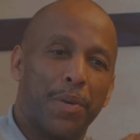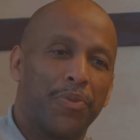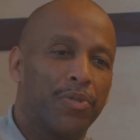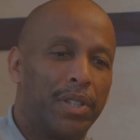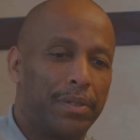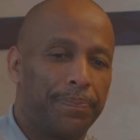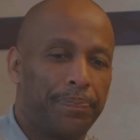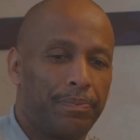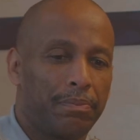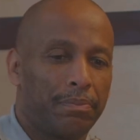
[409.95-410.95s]
up front,
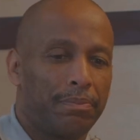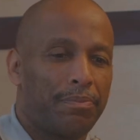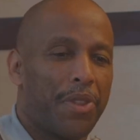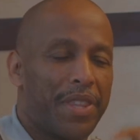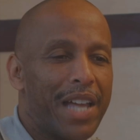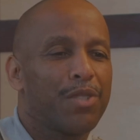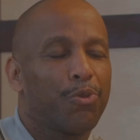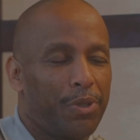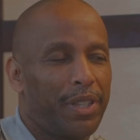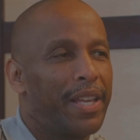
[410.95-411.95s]
that's
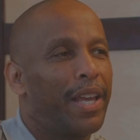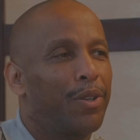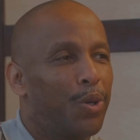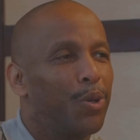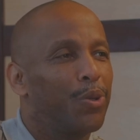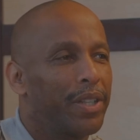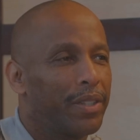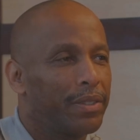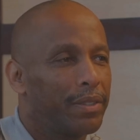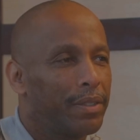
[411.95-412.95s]
really the end goal
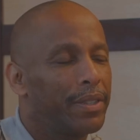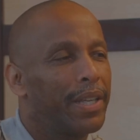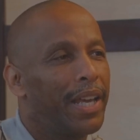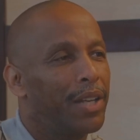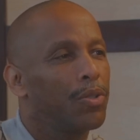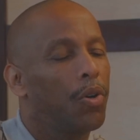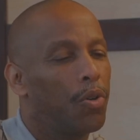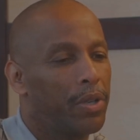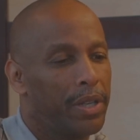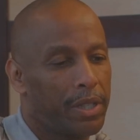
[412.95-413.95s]
here. The end
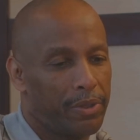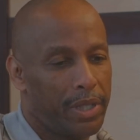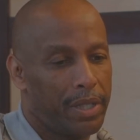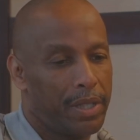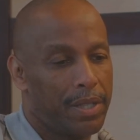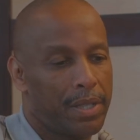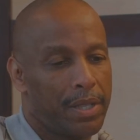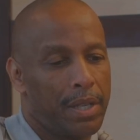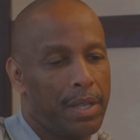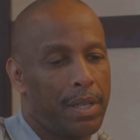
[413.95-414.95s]
goal here is,
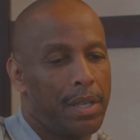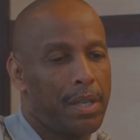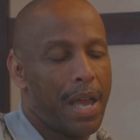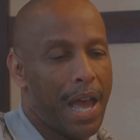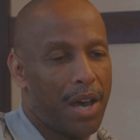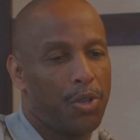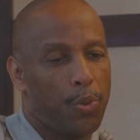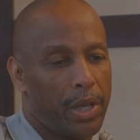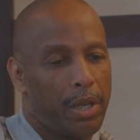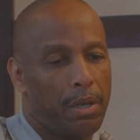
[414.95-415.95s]
how do
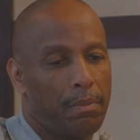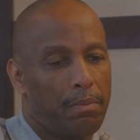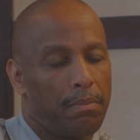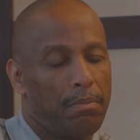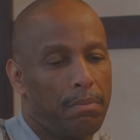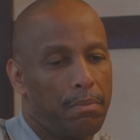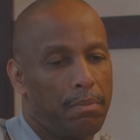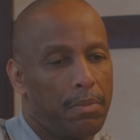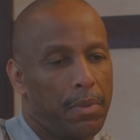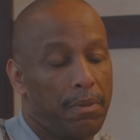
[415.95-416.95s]
we help
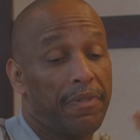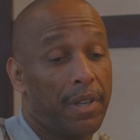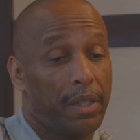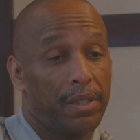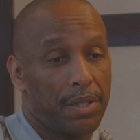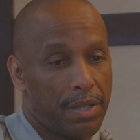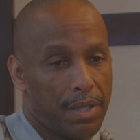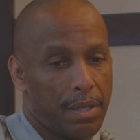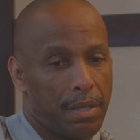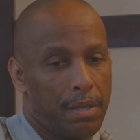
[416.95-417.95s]
the
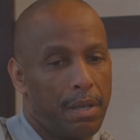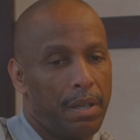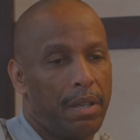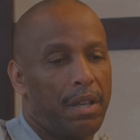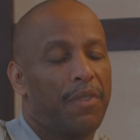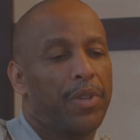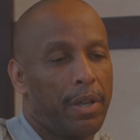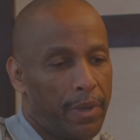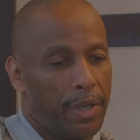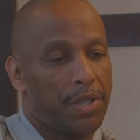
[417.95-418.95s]
fellas if
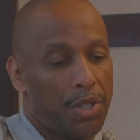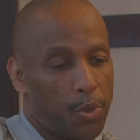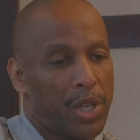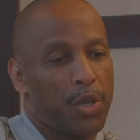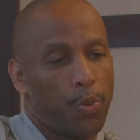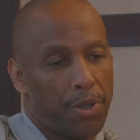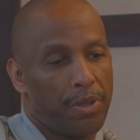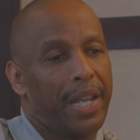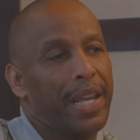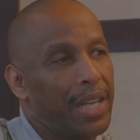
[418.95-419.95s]
they're in a situation where they're
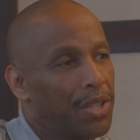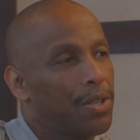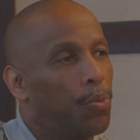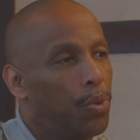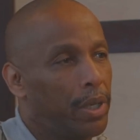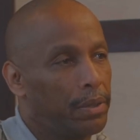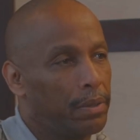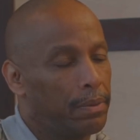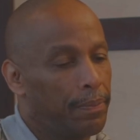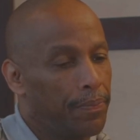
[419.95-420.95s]
dating someone
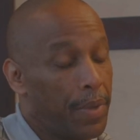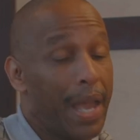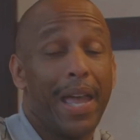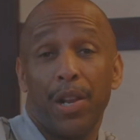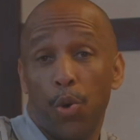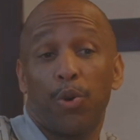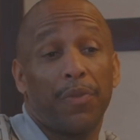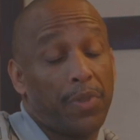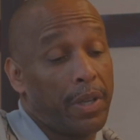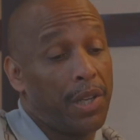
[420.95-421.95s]
and or
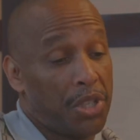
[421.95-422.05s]
if they're in a